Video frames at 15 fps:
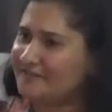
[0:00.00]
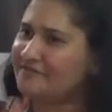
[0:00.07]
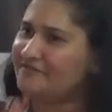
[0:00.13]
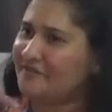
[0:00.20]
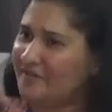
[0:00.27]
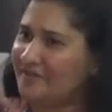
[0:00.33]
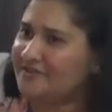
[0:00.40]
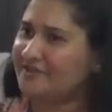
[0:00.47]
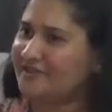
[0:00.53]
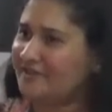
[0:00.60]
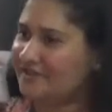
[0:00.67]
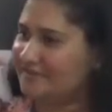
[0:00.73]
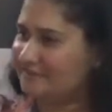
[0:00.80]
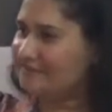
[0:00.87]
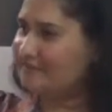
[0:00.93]
For
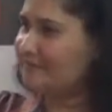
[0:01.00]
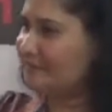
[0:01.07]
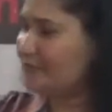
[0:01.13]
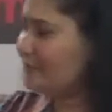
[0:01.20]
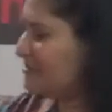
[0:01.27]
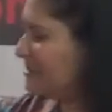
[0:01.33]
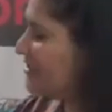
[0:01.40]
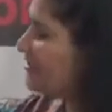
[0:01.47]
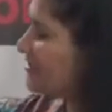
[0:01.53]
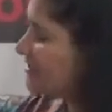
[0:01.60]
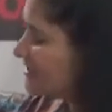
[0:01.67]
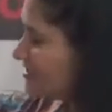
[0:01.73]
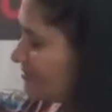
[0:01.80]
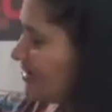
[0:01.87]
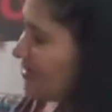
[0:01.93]
the woman,
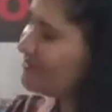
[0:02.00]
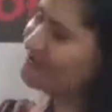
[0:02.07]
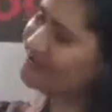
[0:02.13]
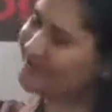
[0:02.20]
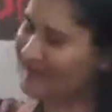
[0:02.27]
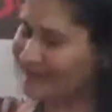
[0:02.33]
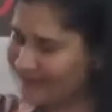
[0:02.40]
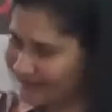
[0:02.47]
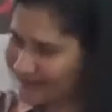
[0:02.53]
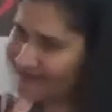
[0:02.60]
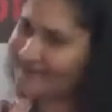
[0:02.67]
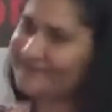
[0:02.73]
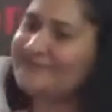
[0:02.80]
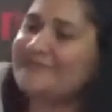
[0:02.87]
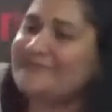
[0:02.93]
it's about
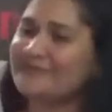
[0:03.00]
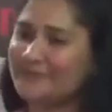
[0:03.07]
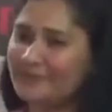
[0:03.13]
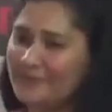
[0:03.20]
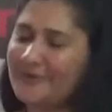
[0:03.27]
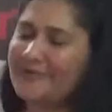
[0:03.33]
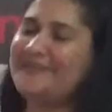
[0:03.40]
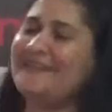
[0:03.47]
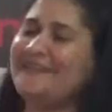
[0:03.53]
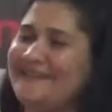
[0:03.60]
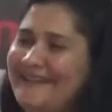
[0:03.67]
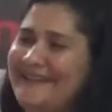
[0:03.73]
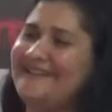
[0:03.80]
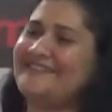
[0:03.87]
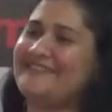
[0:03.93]
getting
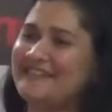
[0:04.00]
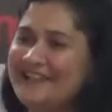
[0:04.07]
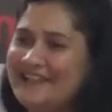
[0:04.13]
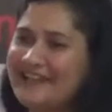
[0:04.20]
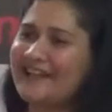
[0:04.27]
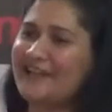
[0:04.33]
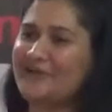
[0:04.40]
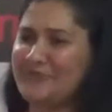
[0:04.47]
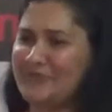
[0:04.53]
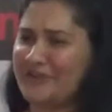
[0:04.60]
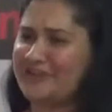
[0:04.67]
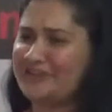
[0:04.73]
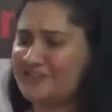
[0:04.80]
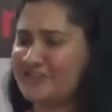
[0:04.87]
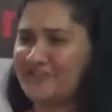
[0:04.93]
within and
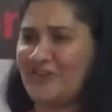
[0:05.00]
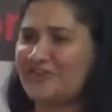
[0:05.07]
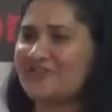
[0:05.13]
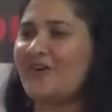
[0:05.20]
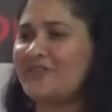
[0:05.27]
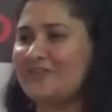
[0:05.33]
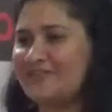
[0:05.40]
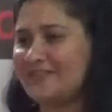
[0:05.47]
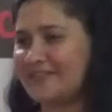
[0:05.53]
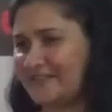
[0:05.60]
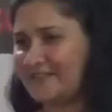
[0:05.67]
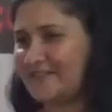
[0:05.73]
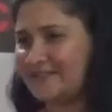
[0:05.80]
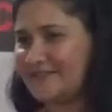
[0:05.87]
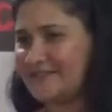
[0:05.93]
reclaiming it and not
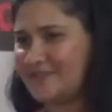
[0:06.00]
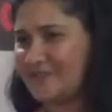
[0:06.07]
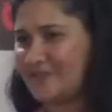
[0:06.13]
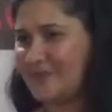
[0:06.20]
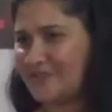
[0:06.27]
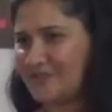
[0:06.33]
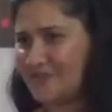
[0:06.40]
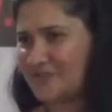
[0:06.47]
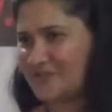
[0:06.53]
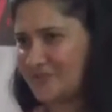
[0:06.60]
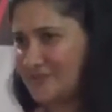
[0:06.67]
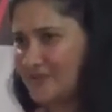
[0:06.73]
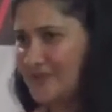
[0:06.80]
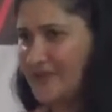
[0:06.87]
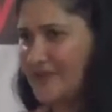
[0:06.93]
conquering so much.
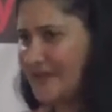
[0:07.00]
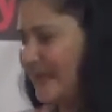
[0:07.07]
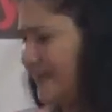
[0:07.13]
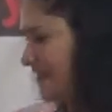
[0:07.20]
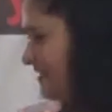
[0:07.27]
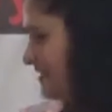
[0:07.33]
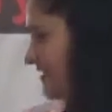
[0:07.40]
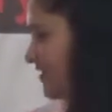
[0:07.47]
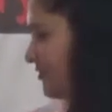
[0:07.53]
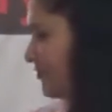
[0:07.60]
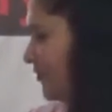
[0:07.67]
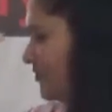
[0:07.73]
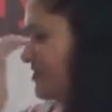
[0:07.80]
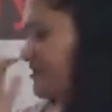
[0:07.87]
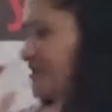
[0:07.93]
So hence she
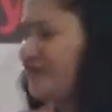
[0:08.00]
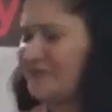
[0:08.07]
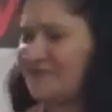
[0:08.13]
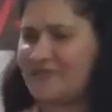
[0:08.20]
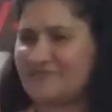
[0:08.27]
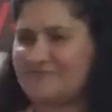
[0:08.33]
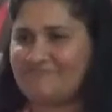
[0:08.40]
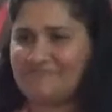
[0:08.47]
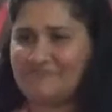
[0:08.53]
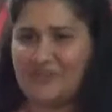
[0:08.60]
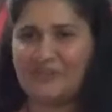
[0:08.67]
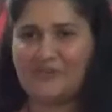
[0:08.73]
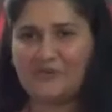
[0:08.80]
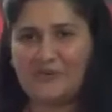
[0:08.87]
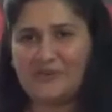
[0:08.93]
pointed out that the
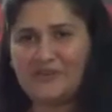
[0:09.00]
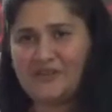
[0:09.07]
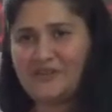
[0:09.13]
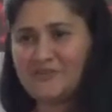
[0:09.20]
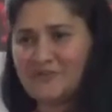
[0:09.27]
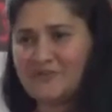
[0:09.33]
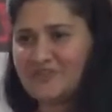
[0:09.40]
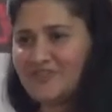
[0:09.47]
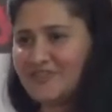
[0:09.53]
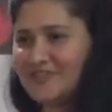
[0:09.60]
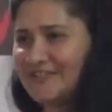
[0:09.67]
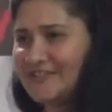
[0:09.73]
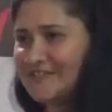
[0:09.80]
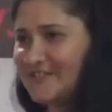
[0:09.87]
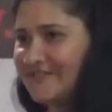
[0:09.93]
hero and the heroine's
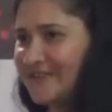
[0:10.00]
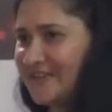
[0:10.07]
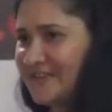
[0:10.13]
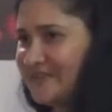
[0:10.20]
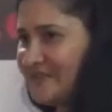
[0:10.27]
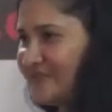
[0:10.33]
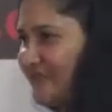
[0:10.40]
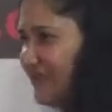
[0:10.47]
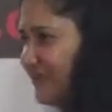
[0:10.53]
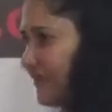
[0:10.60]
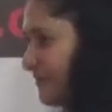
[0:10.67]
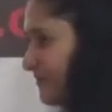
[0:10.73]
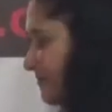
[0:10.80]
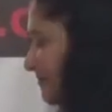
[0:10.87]
journeys are very different.